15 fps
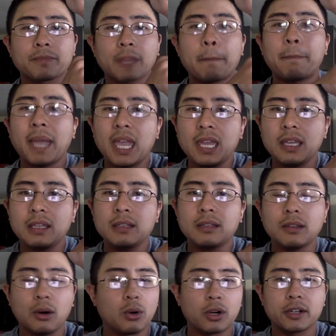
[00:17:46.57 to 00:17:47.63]
pain
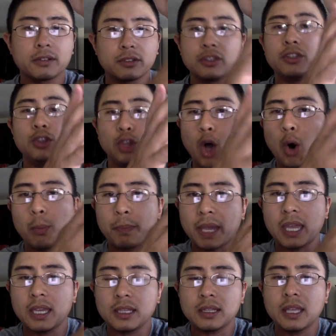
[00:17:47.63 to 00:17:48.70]
or no
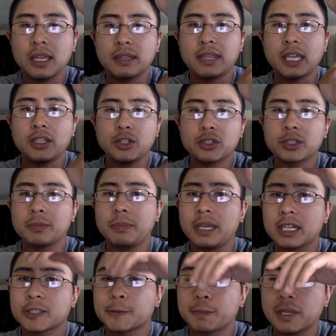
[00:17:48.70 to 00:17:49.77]
pain that you should be
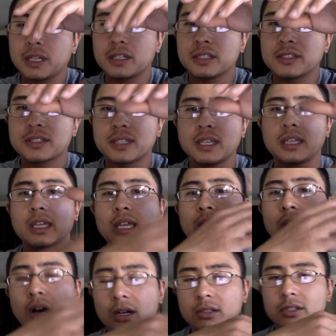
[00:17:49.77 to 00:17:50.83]
experiencing in
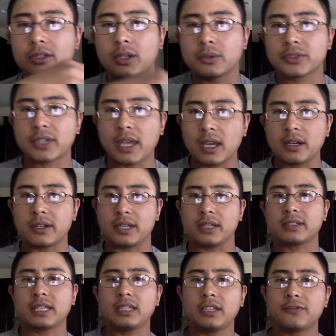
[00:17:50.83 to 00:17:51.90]
all of those areas.
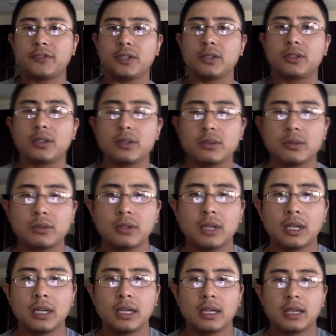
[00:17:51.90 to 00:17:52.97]
And if you do,
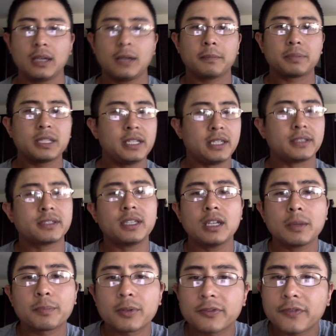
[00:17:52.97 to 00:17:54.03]
please see a
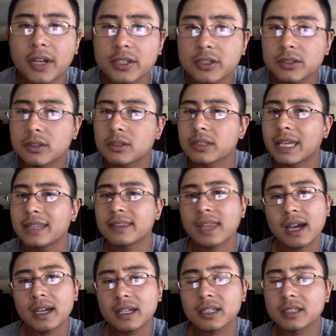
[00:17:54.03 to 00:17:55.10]
professional, get
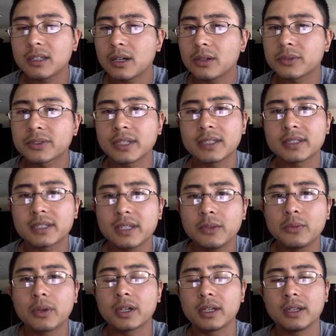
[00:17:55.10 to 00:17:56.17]
diagnosed, and see
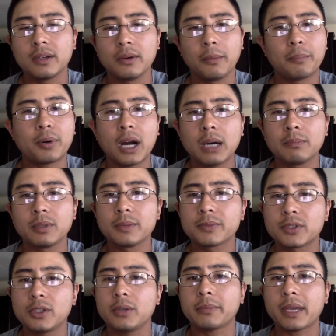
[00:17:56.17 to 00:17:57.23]
what problems
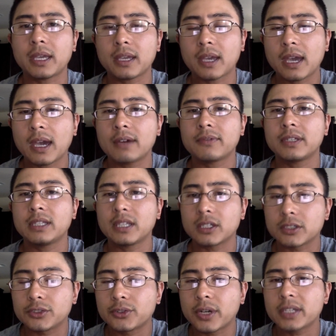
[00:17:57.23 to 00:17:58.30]
you may have and
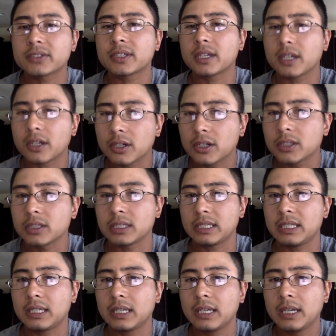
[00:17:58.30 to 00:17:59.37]
address it
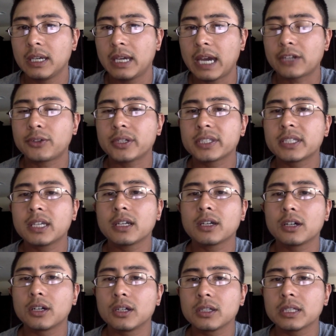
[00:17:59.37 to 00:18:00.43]
early. Addressing it
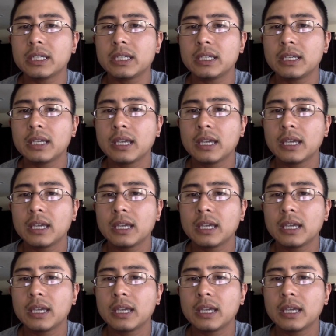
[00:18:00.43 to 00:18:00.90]
early